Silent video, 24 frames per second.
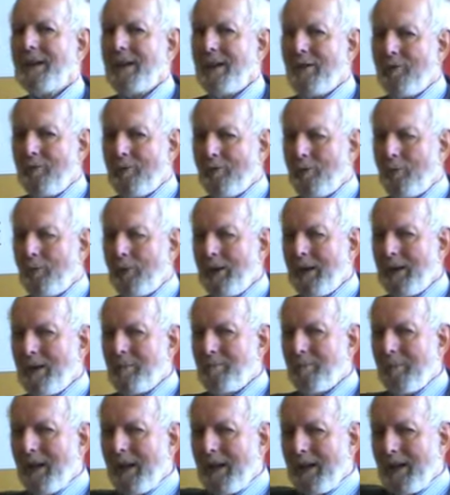if we
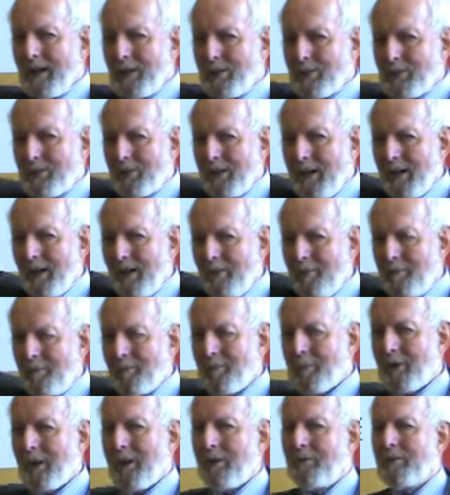manage to have
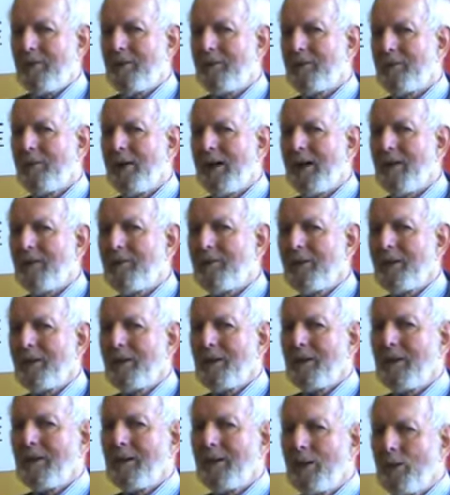prices
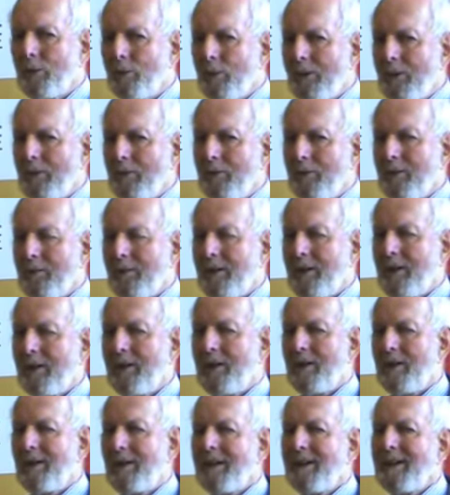rising, you will
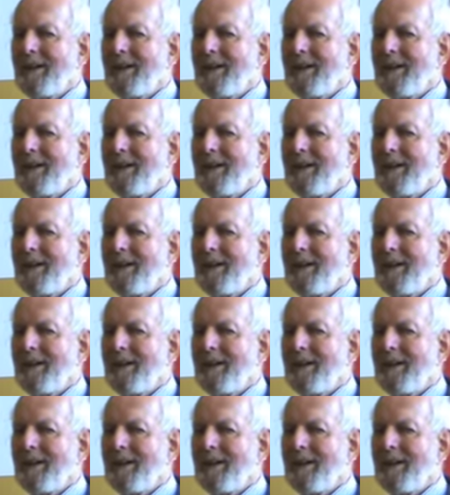see